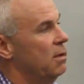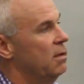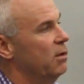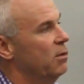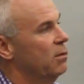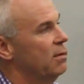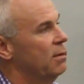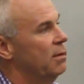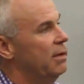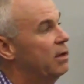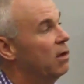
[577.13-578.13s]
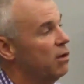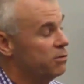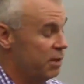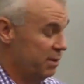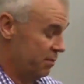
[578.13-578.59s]
you know, he
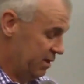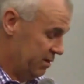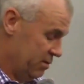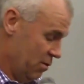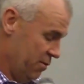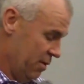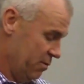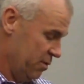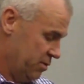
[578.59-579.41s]
calls me in mid-November